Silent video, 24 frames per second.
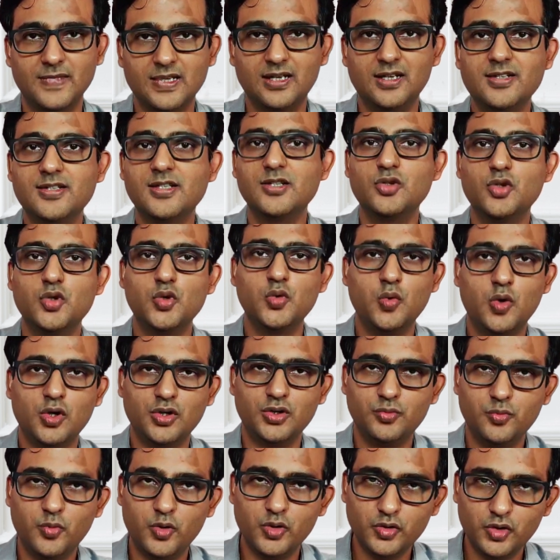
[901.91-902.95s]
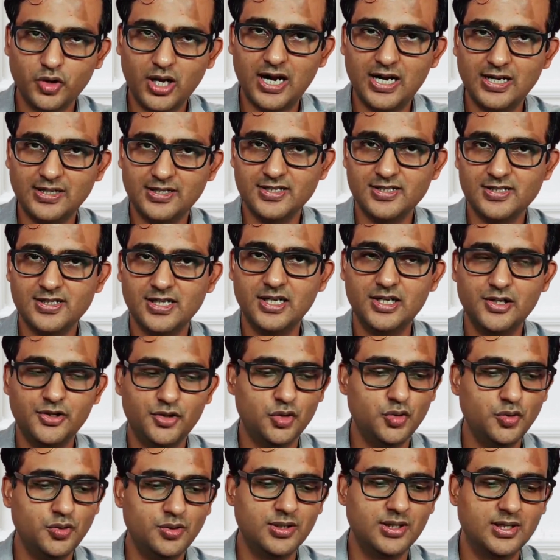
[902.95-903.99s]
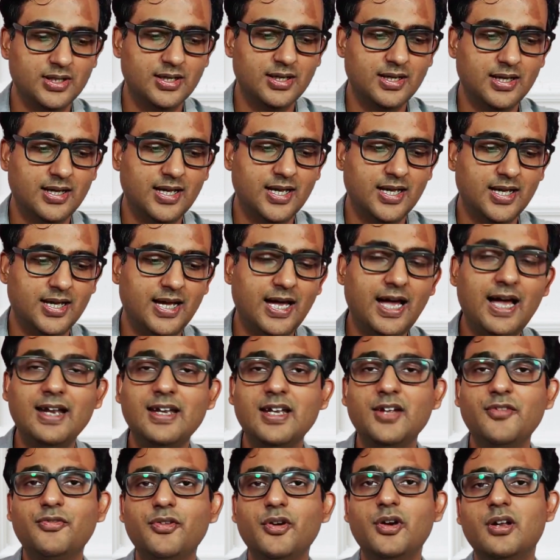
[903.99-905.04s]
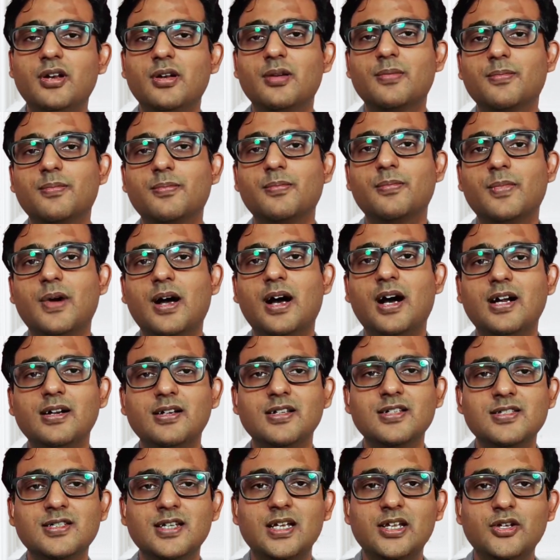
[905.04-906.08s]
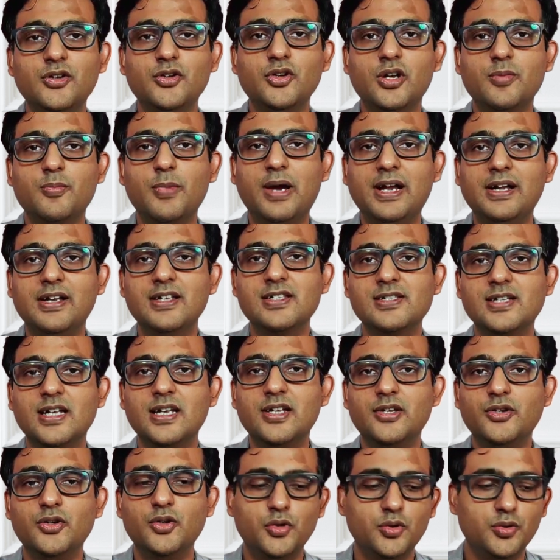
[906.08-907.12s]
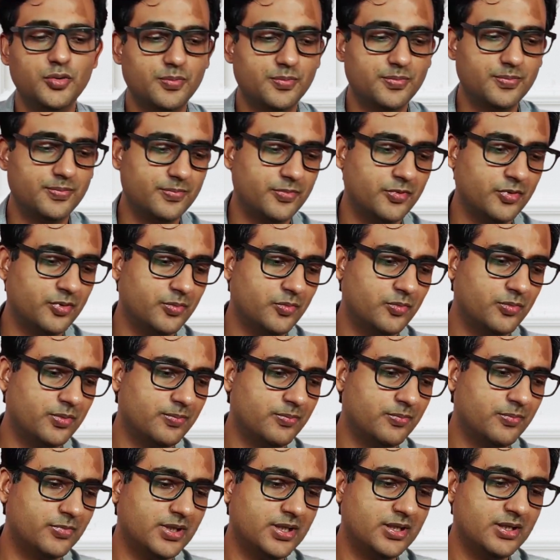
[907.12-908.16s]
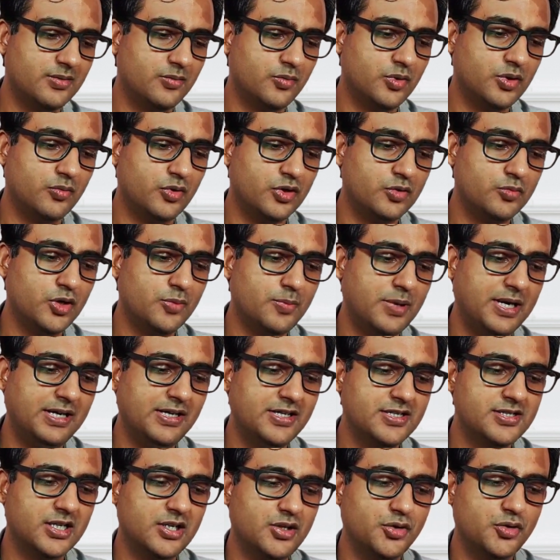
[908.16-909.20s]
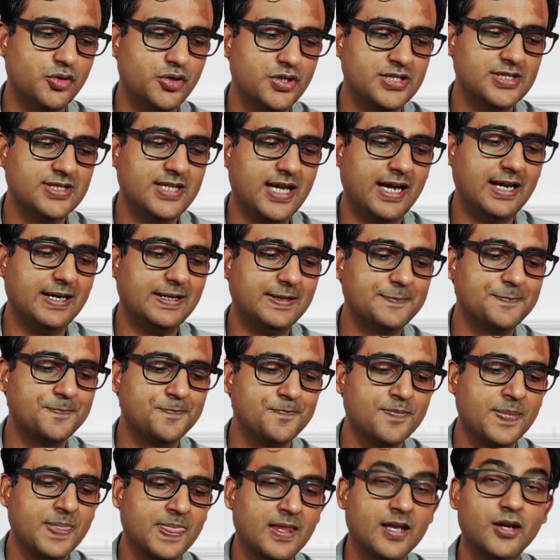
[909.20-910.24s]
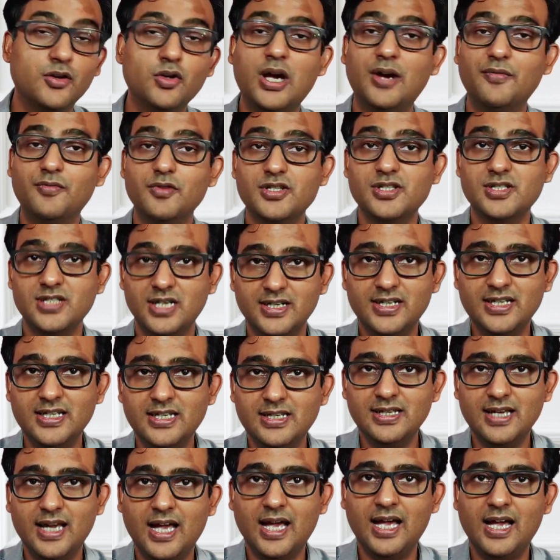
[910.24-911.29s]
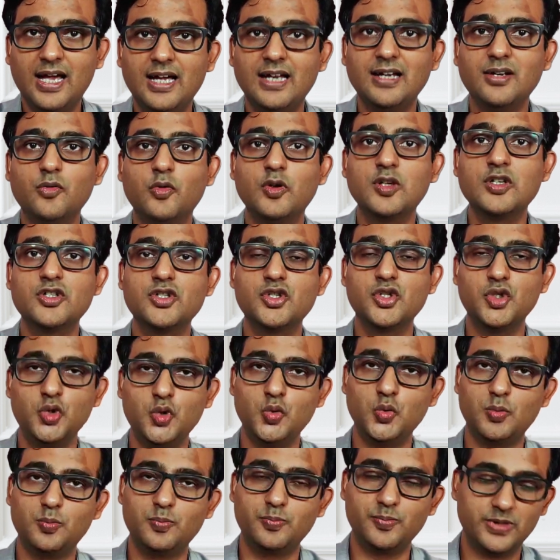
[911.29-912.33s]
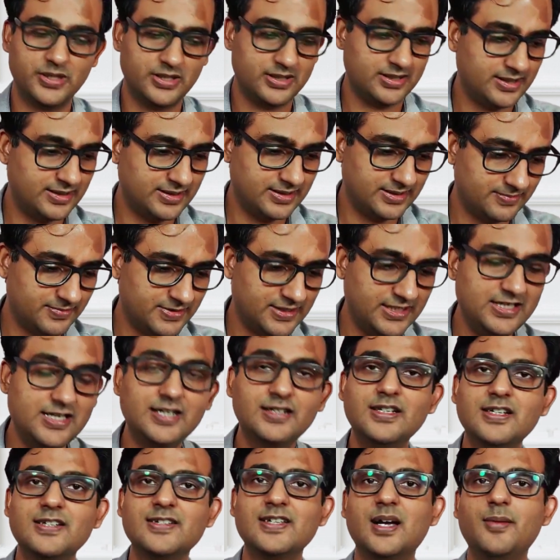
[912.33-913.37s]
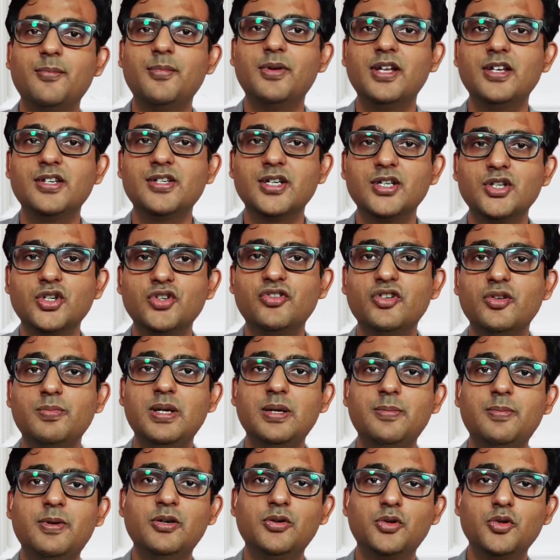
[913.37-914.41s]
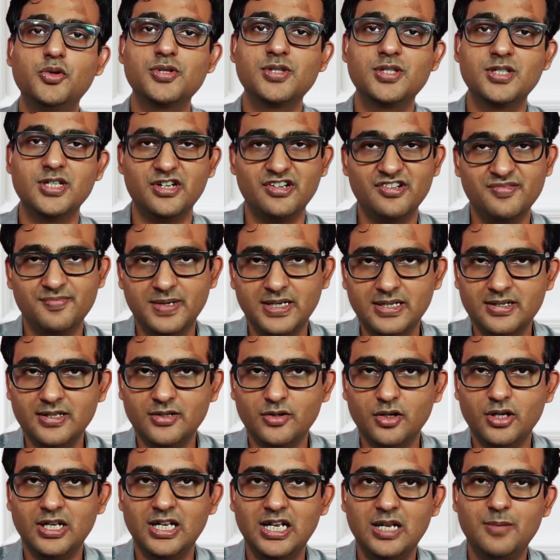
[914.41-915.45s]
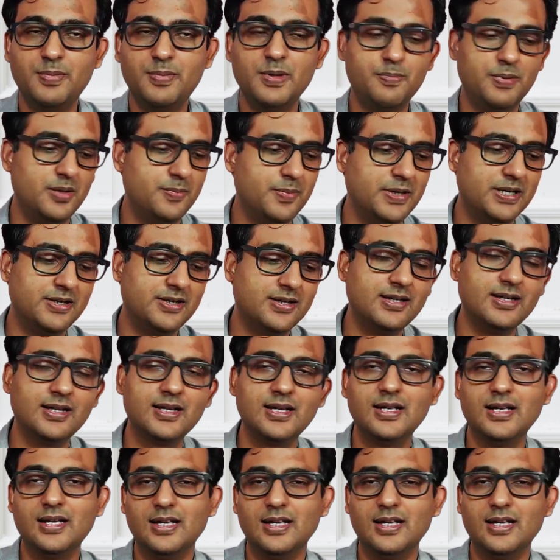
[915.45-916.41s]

Listen to what what your heart is telling you. And if your heart is telling you, your mind is telling you, uh, what your mind is telling you is that you have to study, and once you uh, clear the examination, you will be able to serve better or help people better.